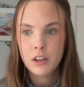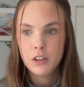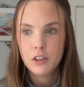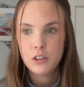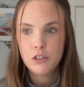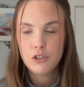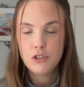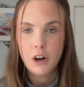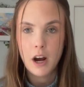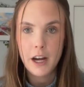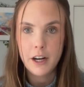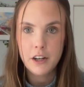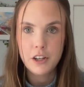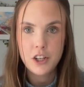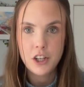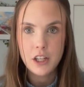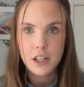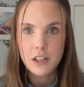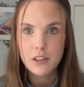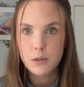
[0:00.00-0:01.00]
dryer
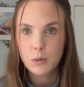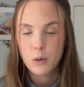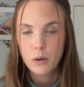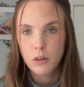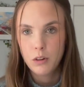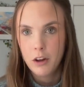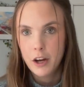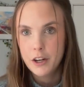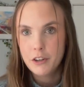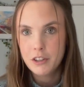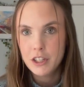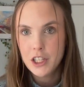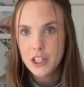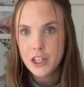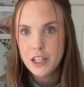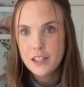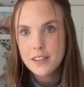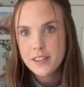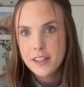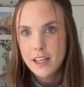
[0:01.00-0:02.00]
sheets or laundry
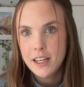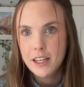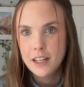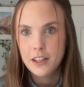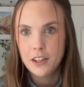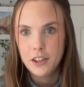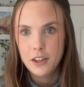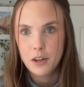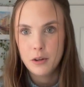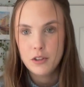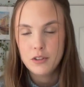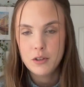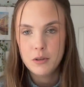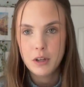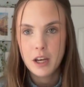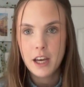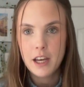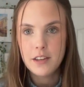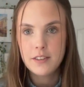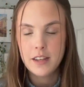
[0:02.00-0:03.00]
sheets in your
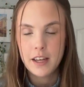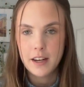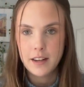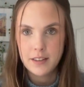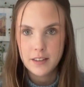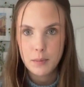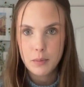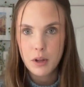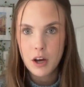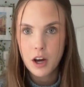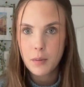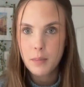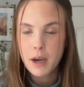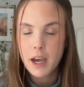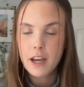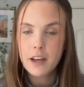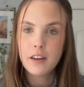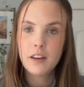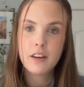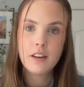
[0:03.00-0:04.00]
suitcase in a Ziploc
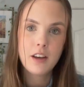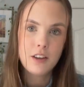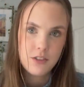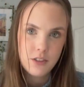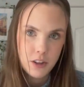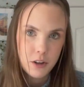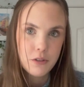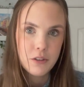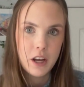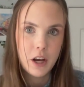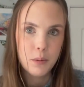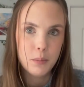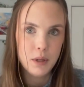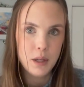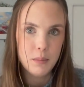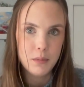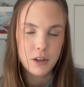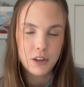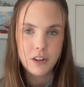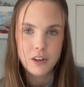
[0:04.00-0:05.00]
bag, because those help keep
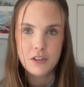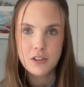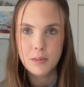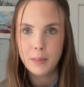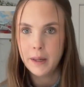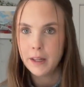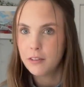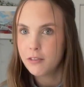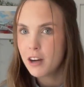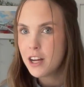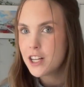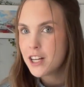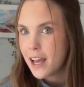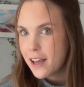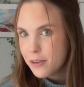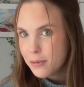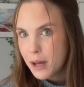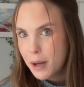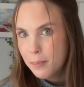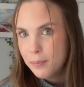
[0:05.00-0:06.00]
your clothes smelling fresh as
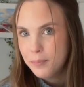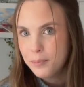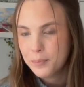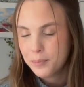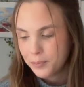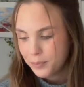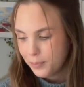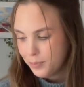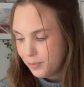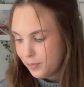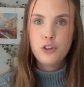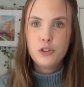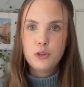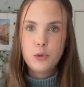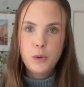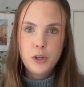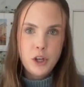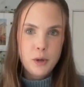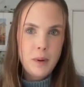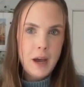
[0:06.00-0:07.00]
well. So
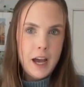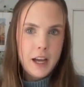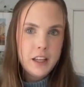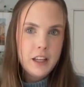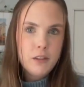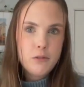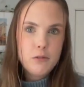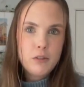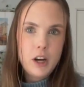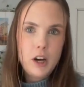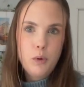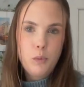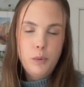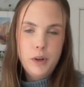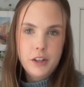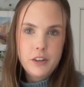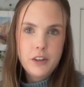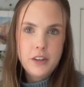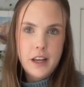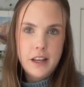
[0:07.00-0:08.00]
when you're packing for a
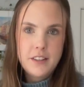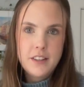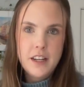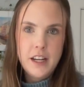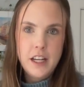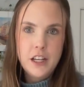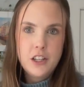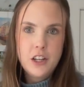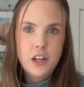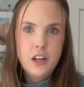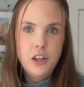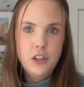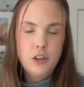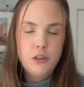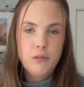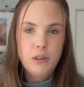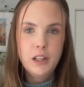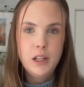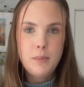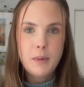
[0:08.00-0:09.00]
winter destination, you're
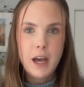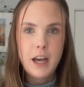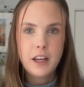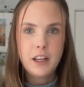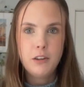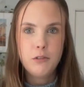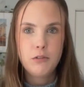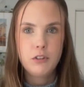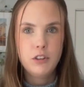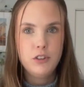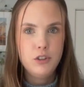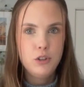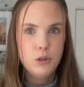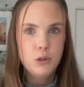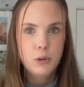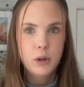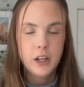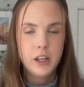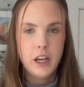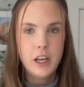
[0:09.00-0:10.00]
really packing for
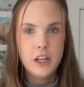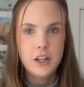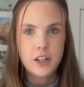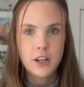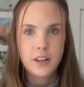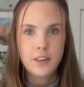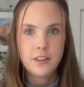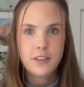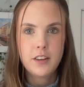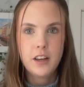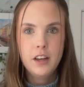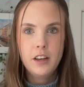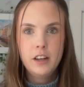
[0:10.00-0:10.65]
2 occasions: